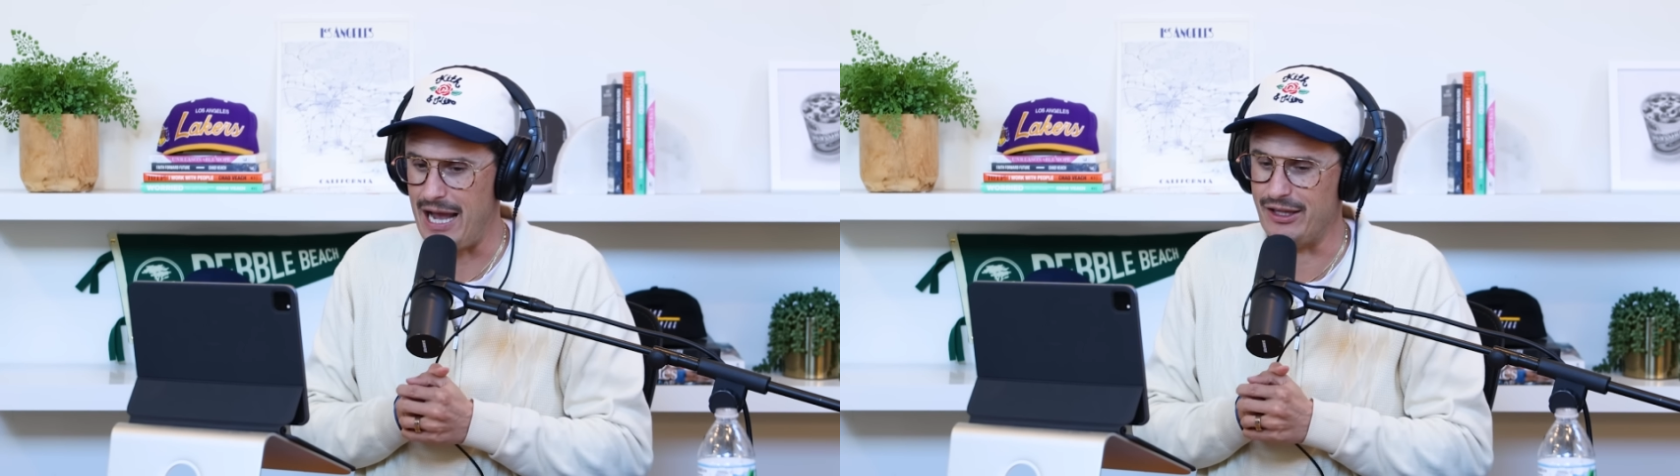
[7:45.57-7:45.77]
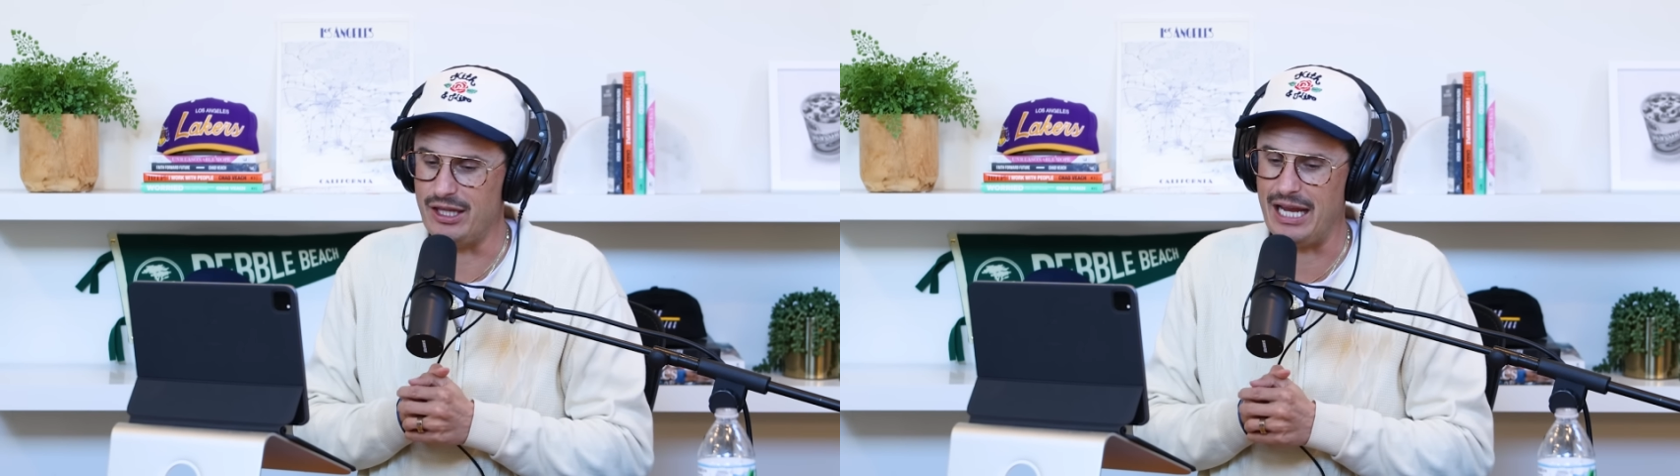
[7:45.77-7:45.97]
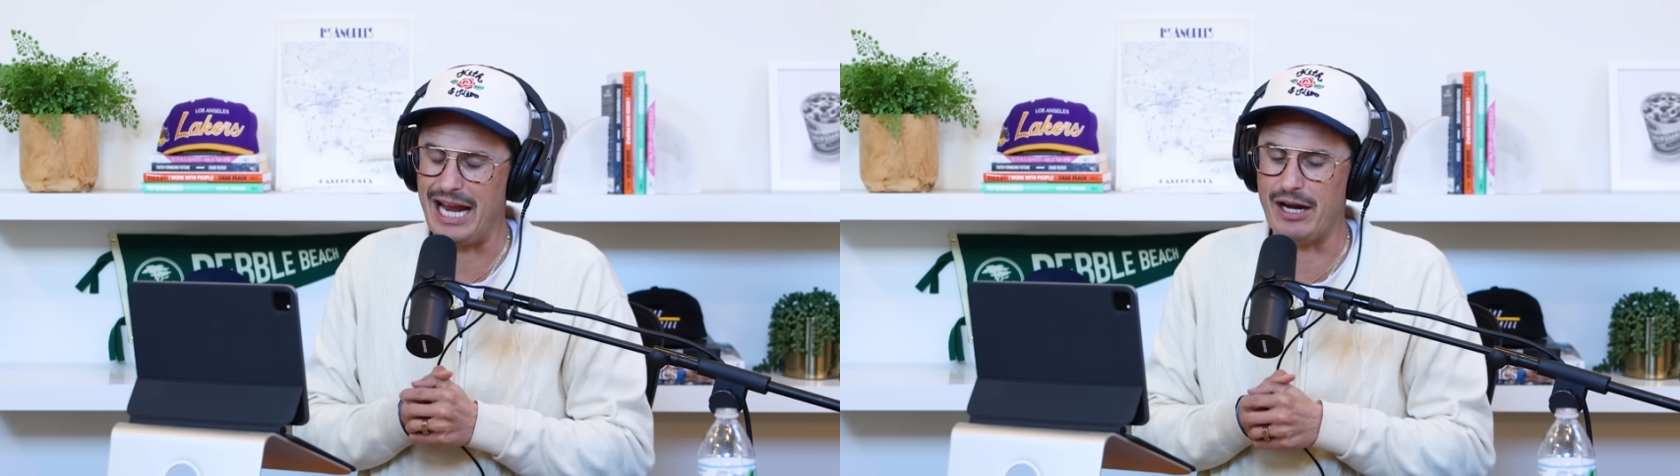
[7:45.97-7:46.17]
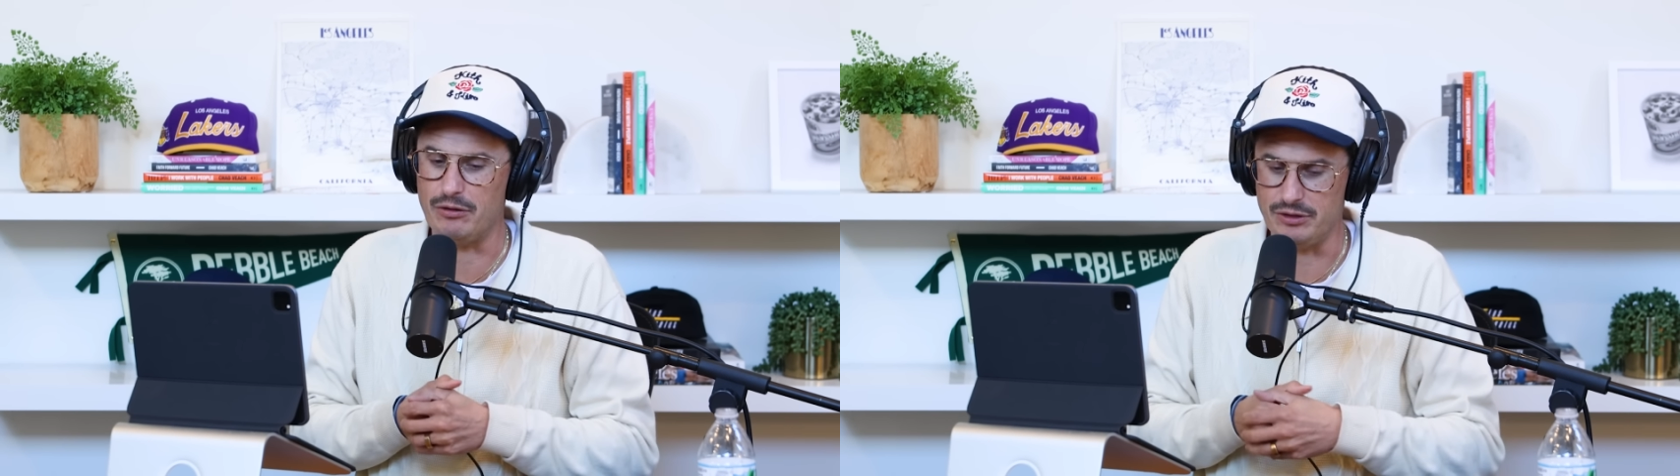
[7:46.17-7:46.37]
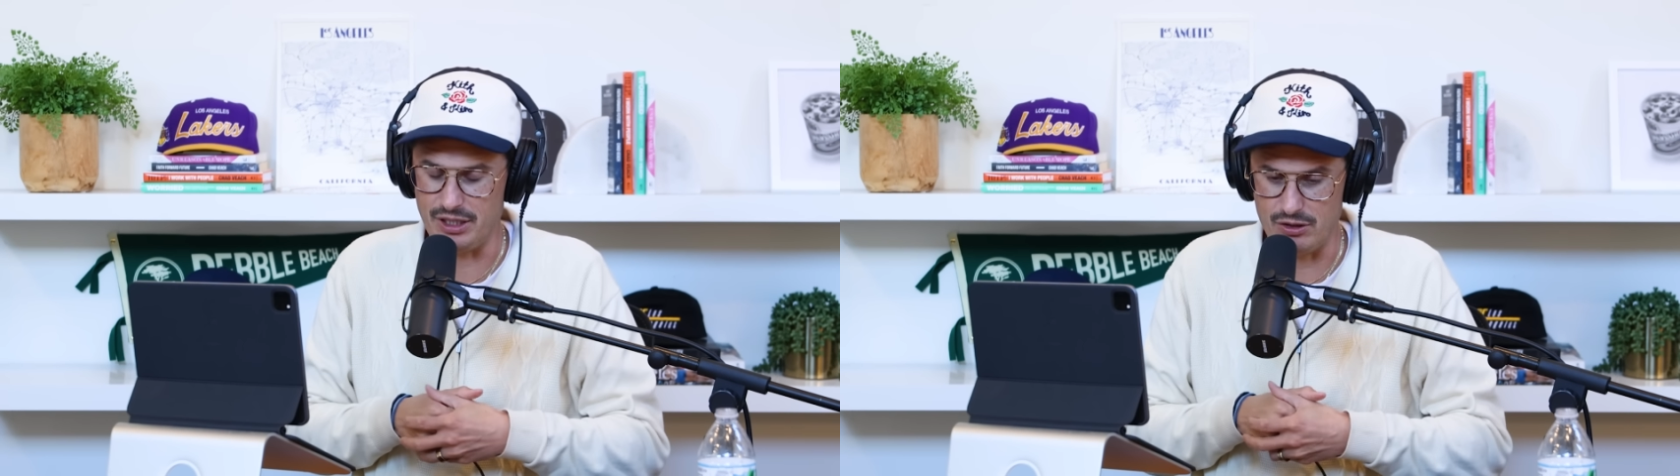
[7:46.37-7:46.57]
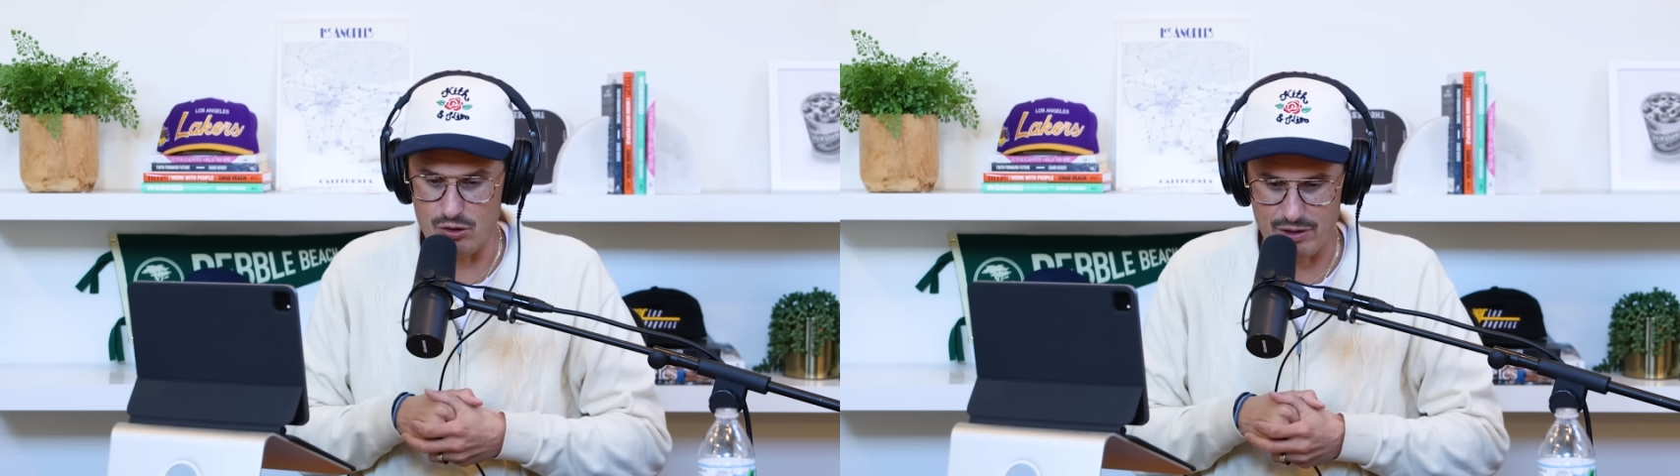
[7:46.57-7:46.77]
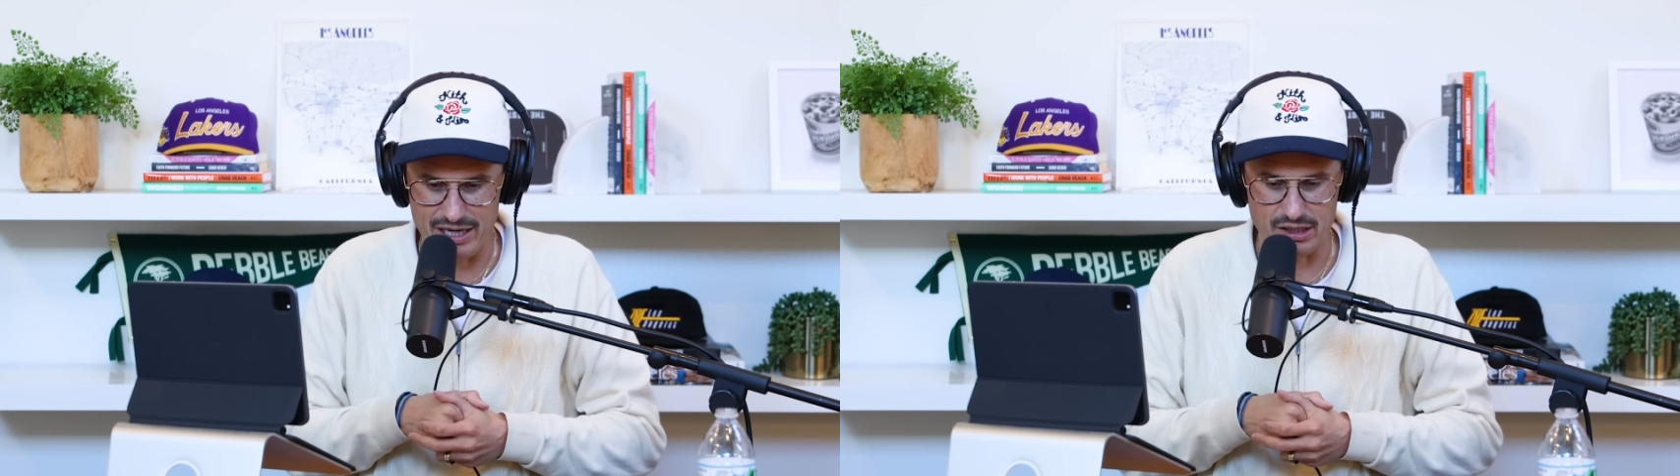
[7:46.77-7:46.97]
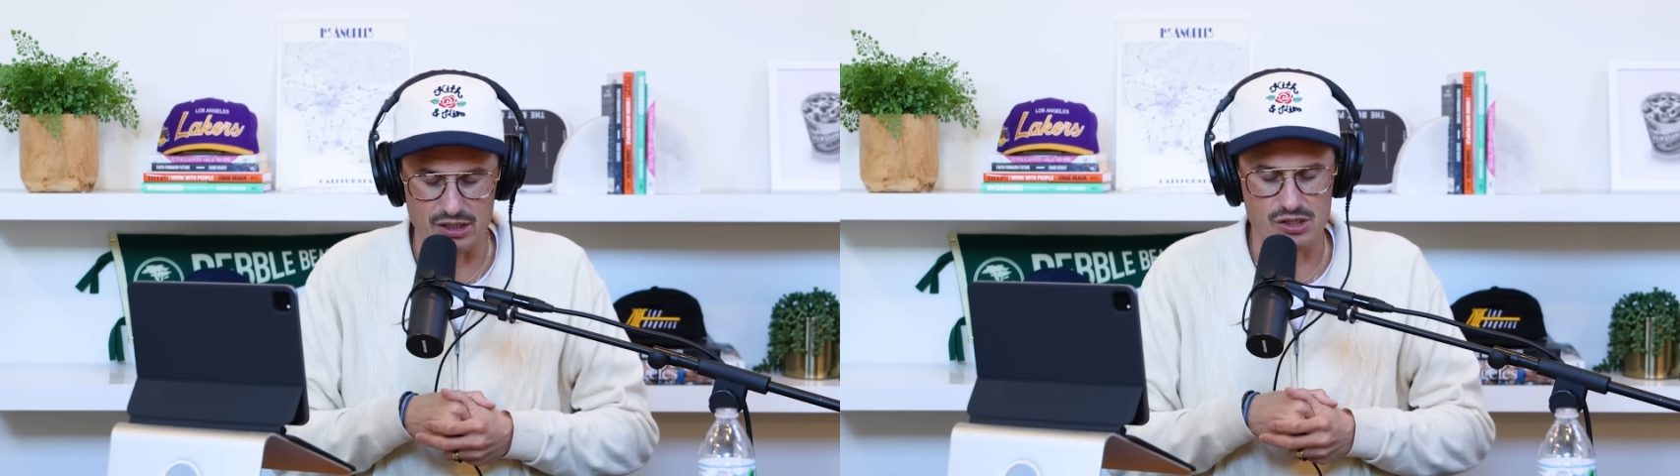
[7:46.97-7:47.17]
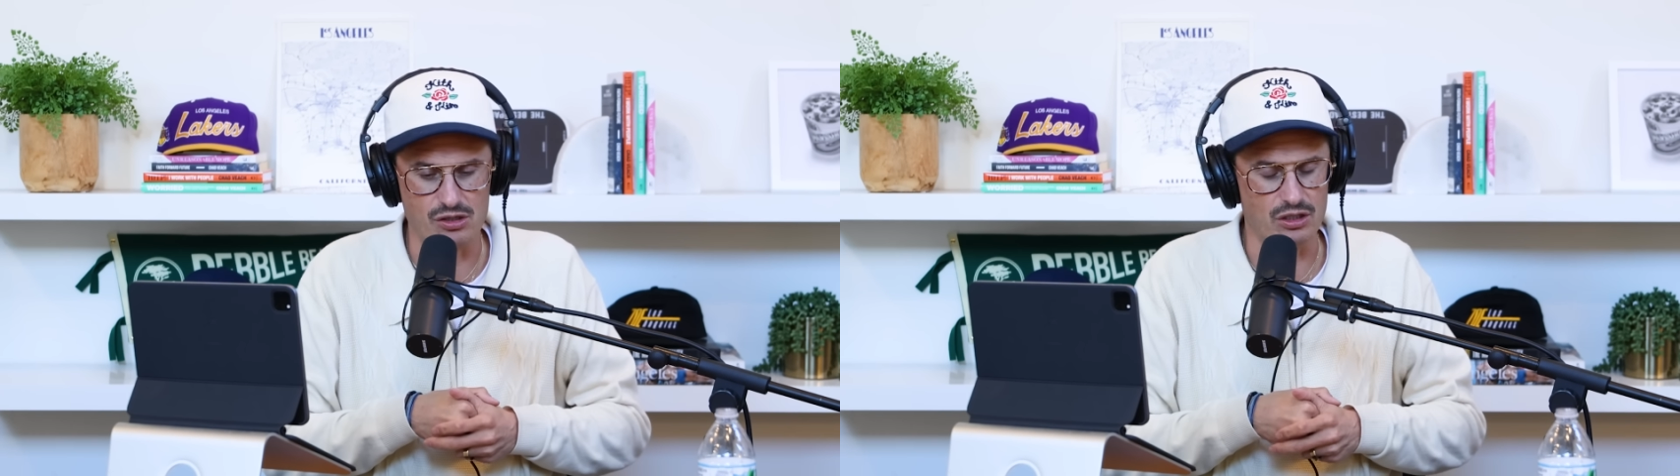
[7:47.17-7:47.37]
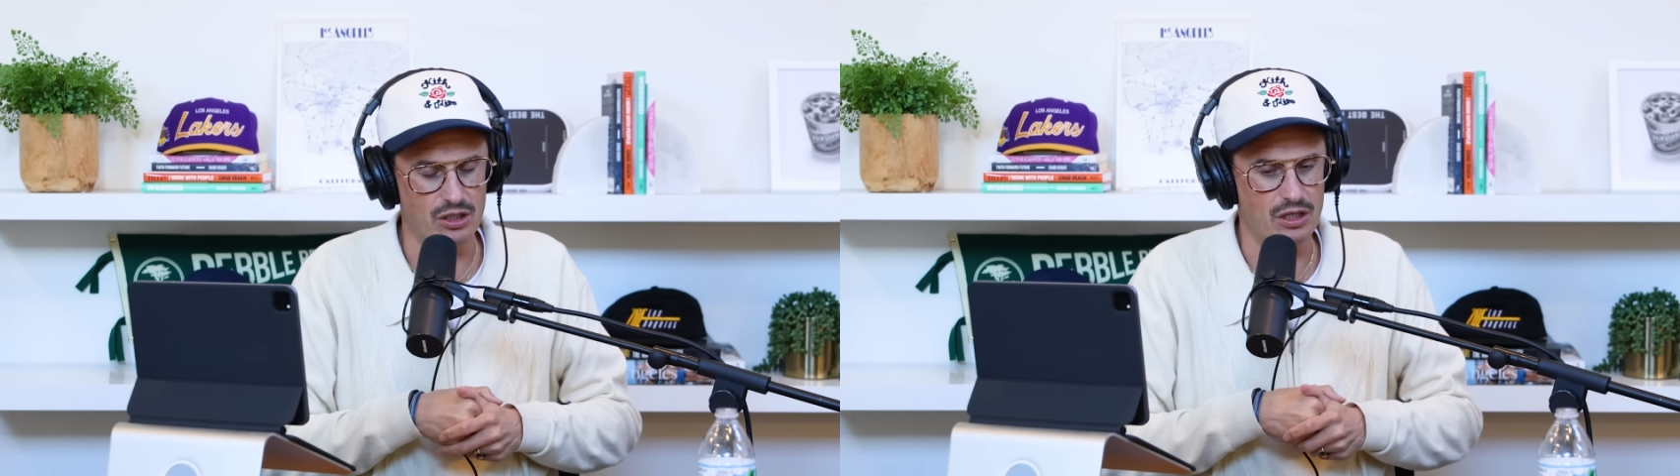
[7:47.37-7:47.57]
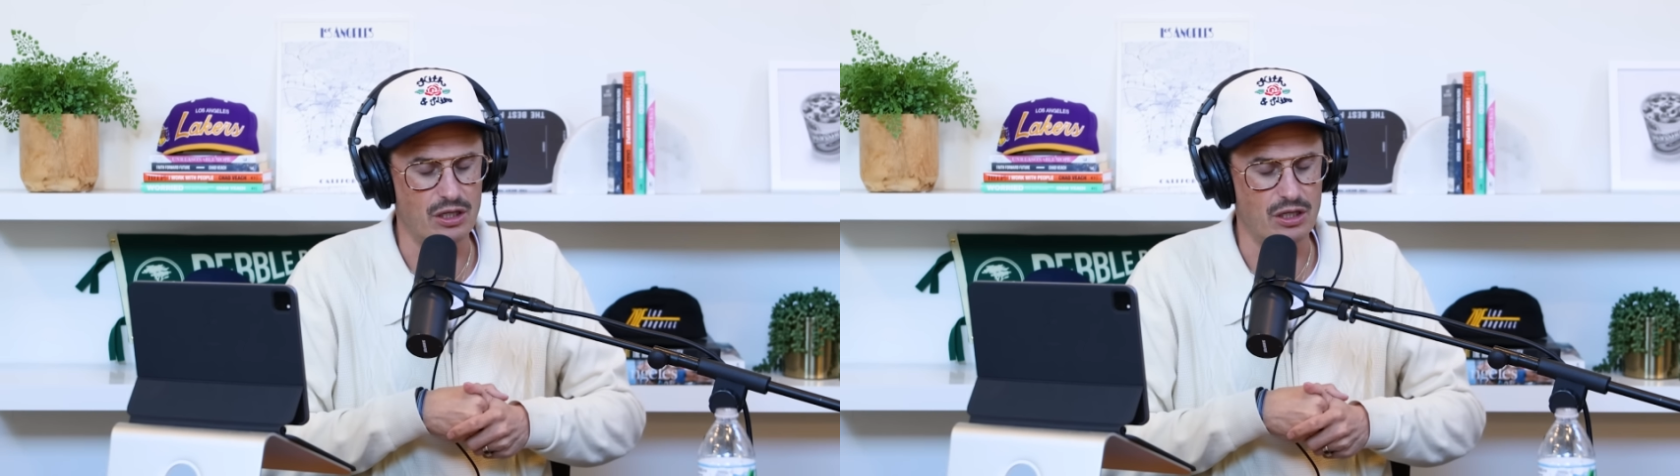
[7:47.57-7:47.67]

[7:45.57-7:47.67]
at the heralded great uh,